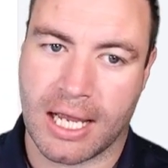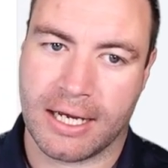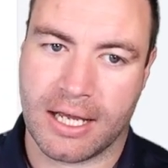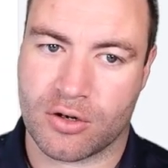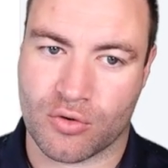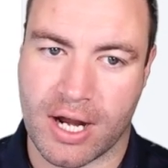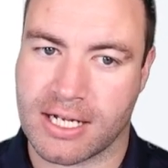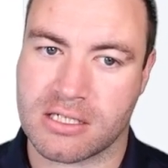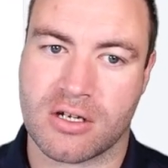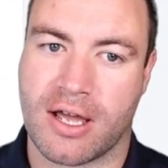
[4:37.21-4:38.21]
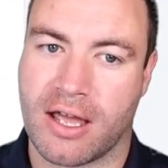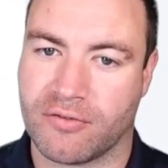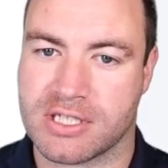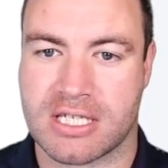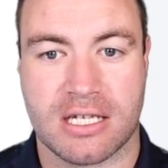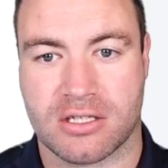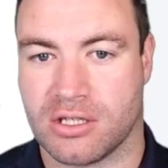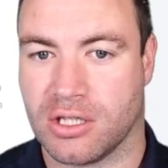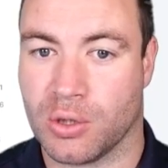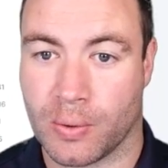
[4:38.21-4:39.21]
Now, granted, I have it set to the
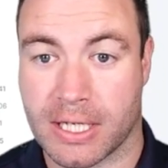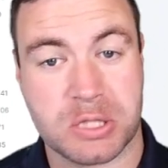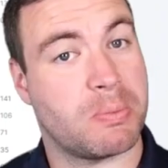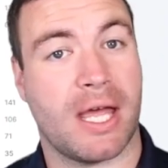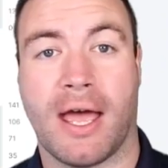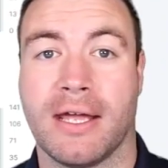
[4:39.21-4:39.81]
US, but hey,